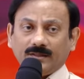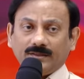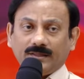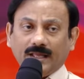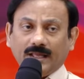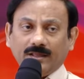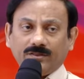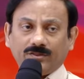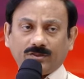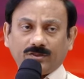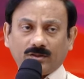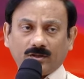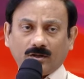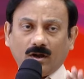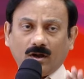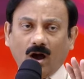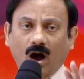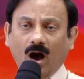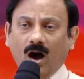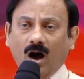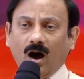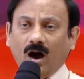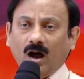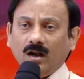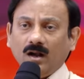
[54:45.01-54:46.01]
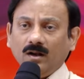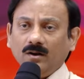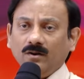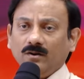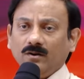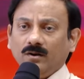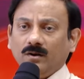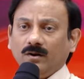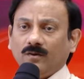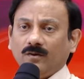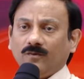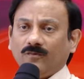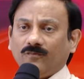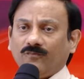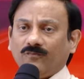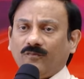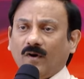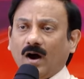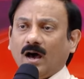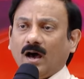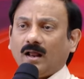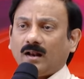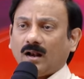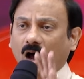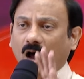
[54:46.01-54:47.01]
This call
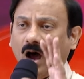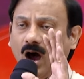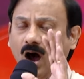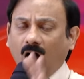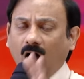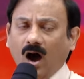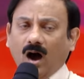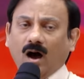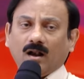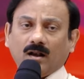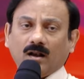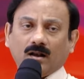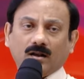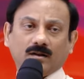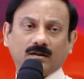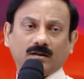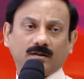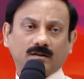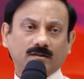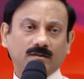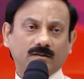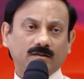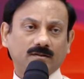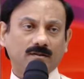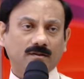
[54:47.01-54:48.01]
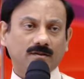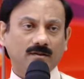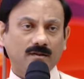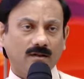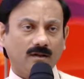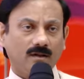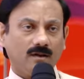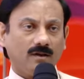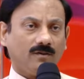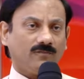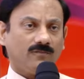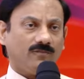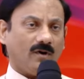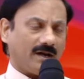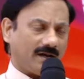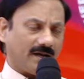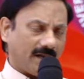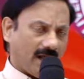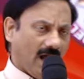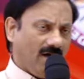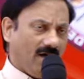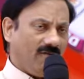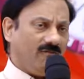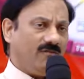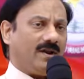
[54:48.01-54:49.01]
for all, for
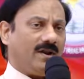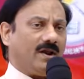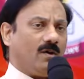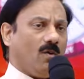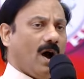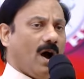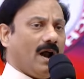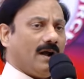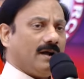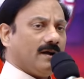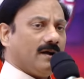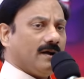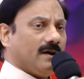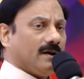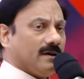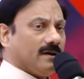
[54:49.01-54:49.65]
everyone.